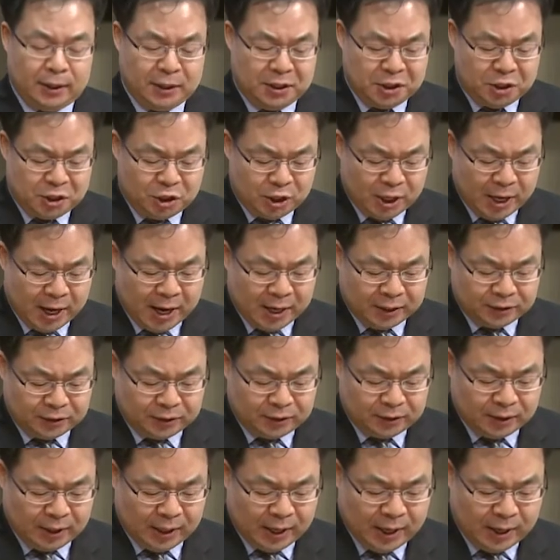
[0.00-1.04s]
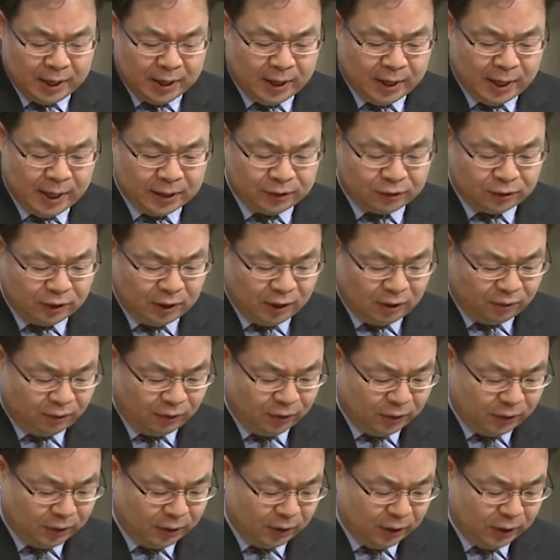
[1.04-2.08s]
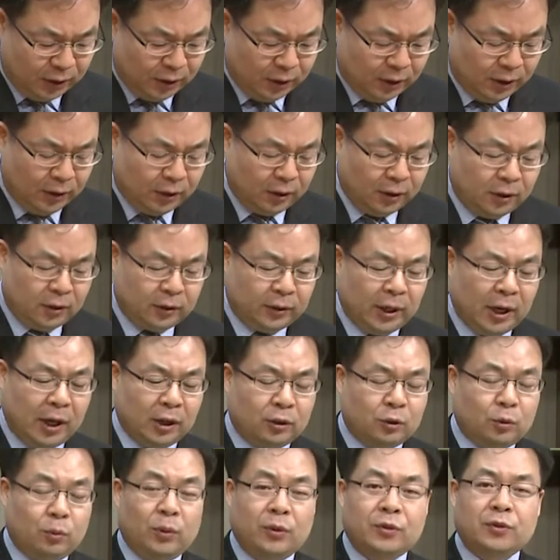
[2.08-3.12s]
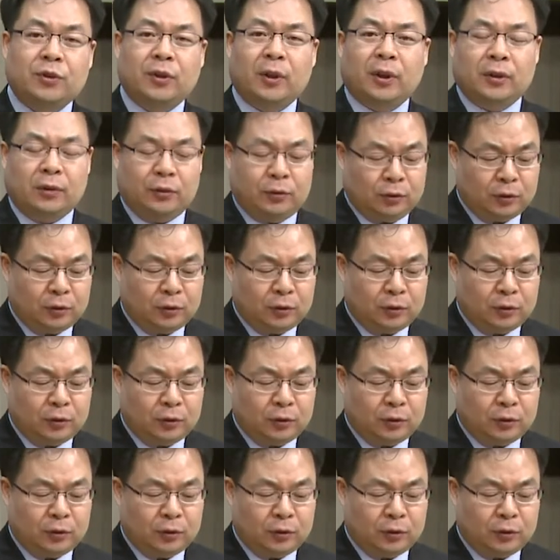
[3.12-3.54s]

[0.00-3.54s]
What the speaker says: each axis has different characteristics.